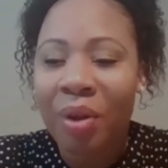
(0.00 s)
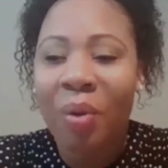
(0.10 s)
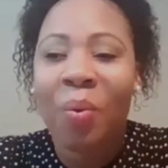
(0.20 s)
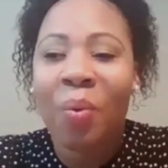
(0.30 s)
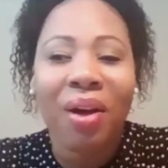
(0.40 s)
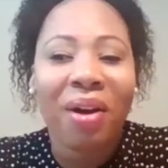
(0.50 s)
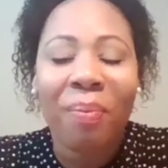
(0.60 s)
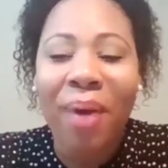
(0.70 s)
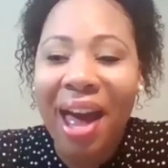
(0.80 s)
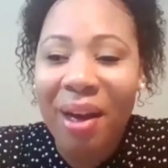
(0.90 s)
Welcome
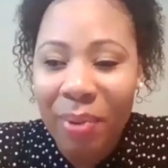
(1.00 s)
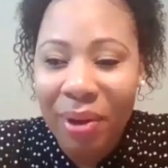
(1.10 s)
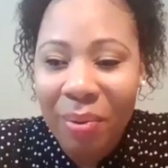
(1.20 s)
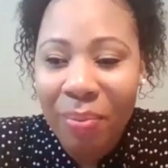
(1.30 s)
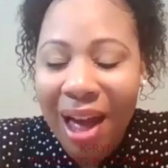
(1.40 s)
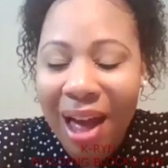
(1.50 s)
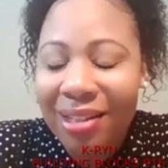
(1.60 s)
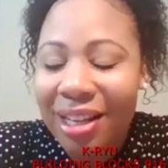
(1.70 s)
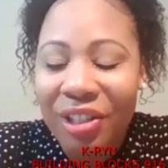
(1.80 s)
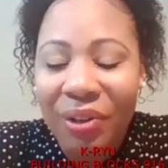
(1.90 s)
back, Building Blocks.
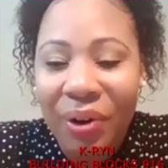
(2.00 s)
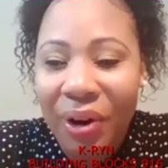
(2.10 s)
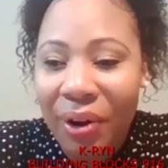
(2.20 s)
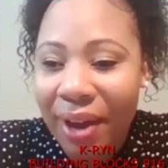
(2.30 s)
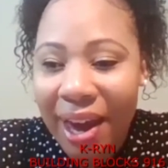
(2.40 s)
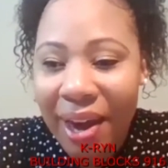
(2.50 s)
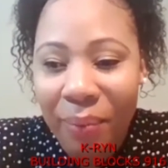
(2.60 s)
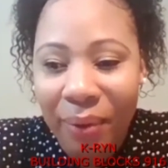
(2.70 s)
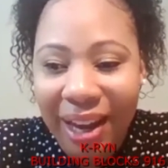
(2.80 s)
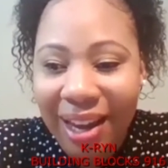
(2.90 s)
It's your girl,
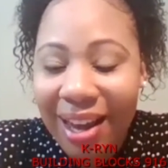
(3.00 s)
K-Ryn.